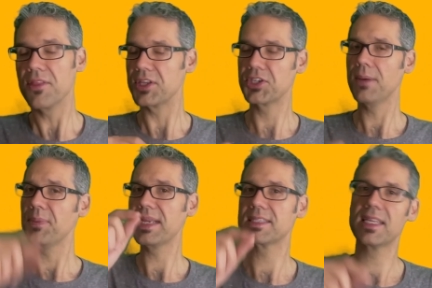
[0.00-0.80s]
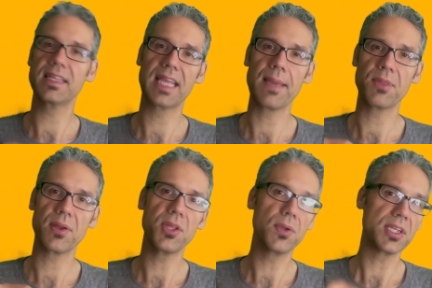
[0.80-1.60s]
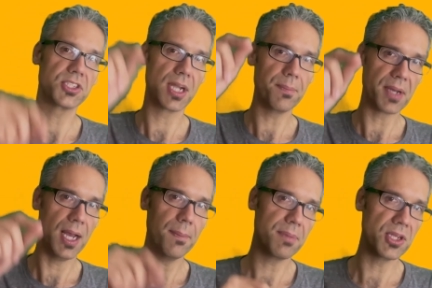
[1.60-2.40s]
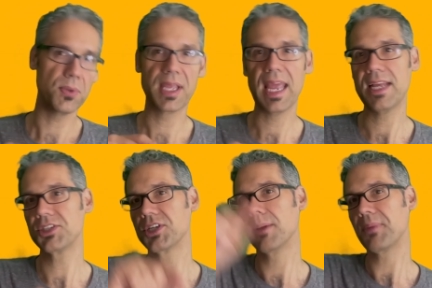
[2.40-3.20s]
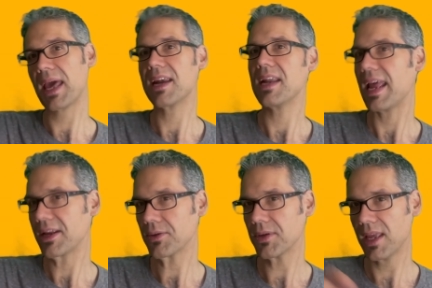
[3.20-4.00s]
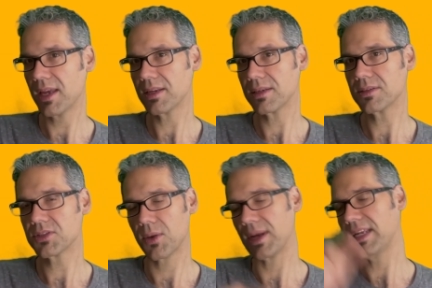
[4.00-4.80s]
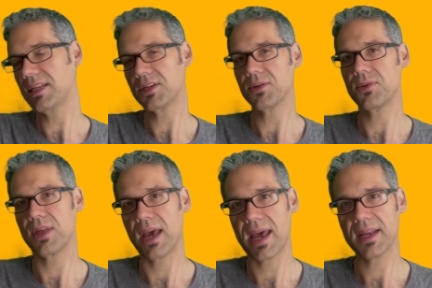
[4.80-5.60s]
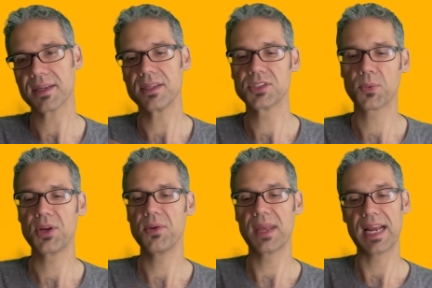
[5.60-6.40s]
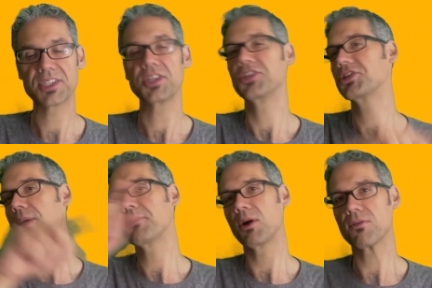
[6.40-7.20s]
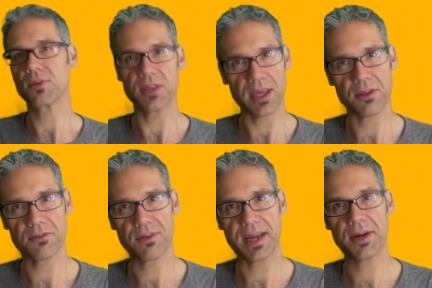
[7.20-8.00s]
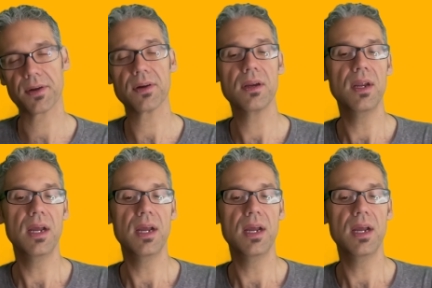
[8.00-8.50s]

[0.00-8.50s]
the jumping is in the game that you can jump up, but you can't jump at an angle yet. So I need to do that to where you can actually jump over the other fighter.